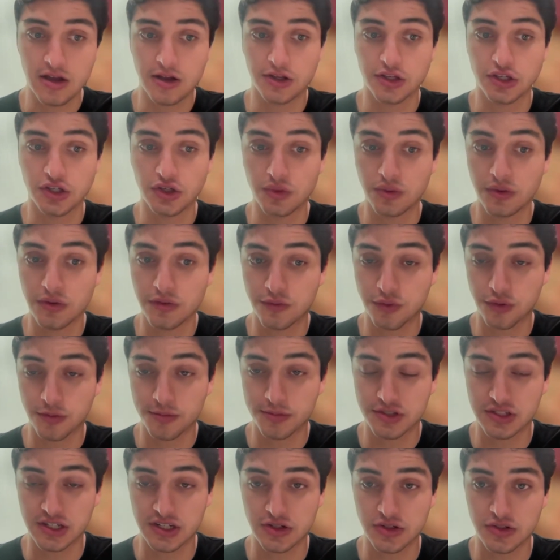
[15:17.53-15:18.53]
uniform
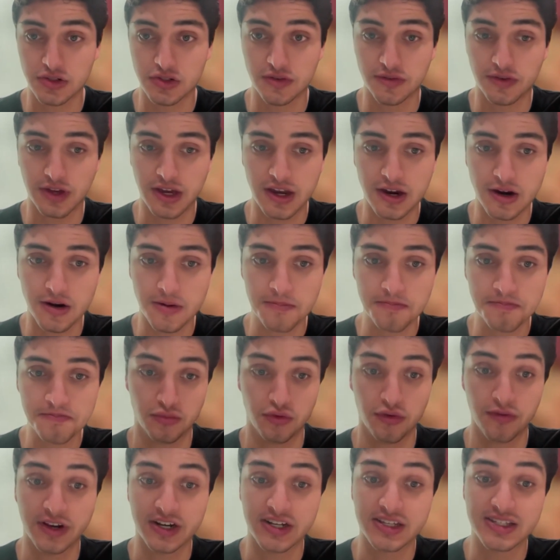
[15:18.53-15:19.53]
standards of care,
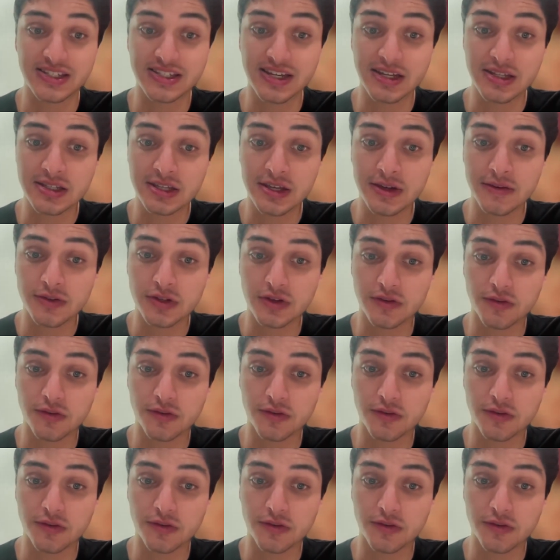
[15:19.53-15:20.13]
provide incentives